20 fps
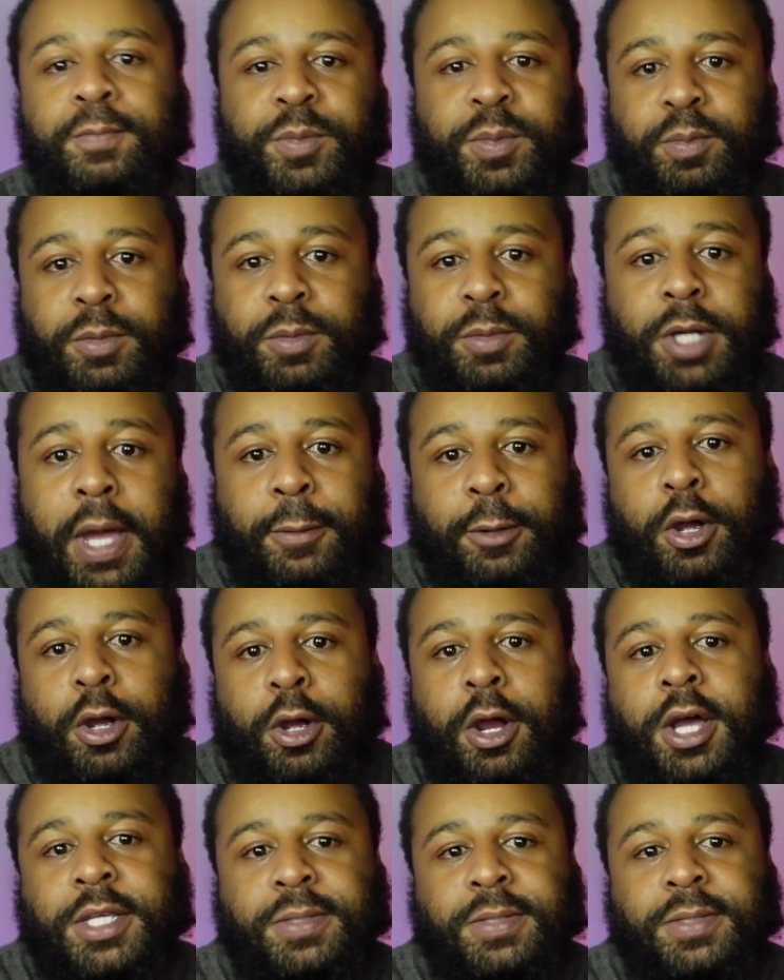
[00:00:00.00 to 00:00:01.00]
come
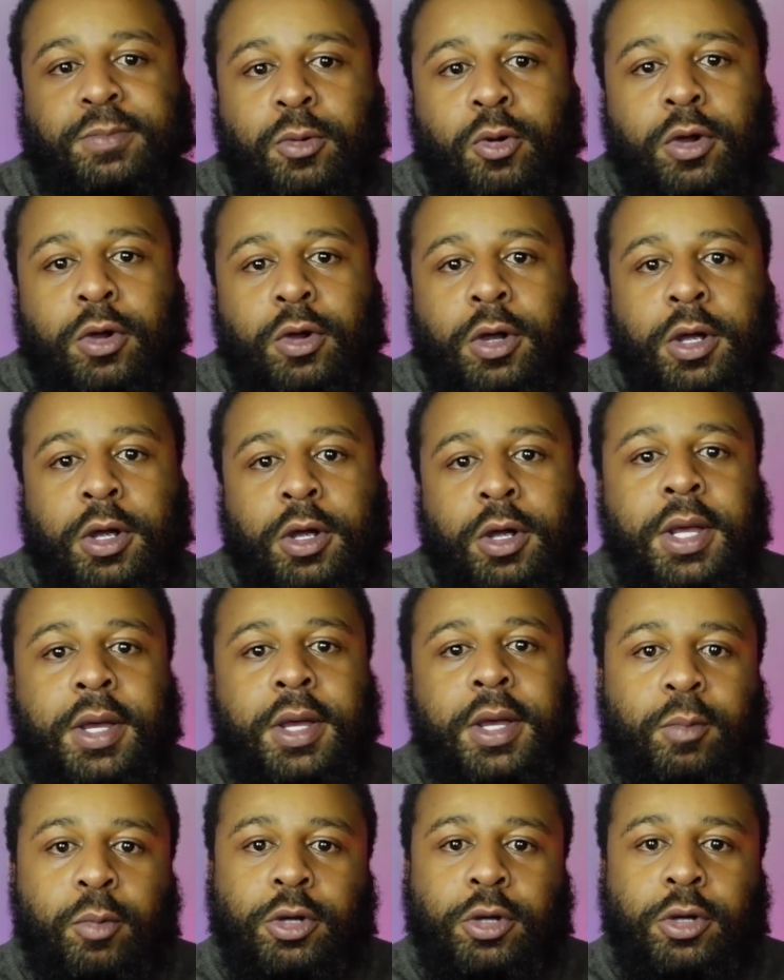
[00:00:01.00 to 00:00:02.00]
across more
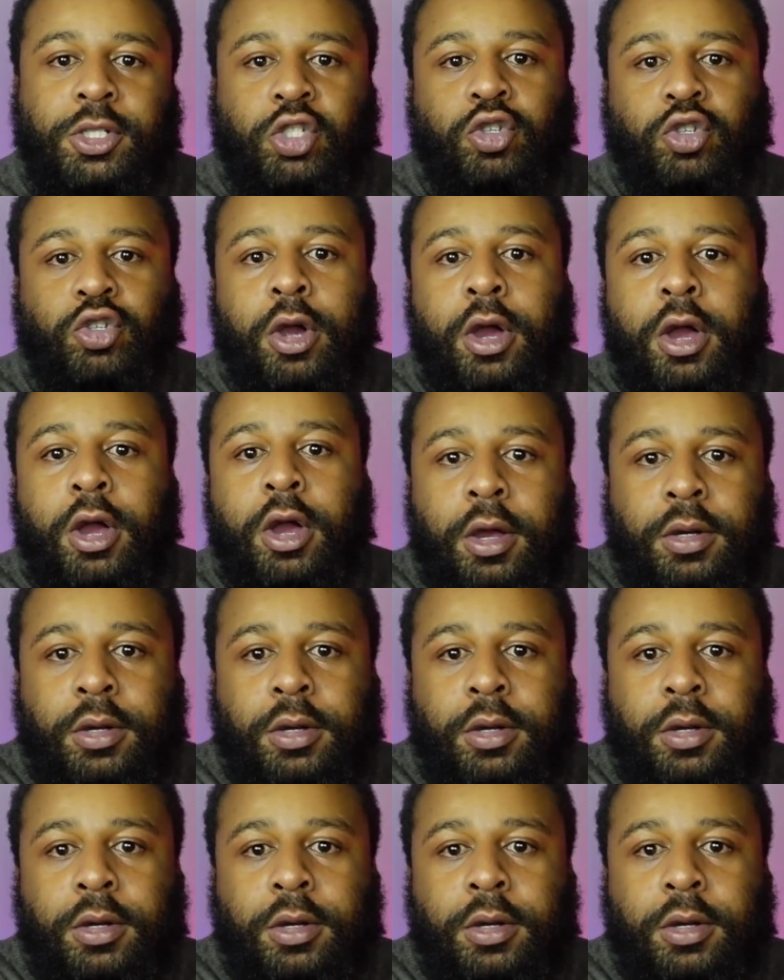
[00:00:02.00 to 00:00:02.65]
strong,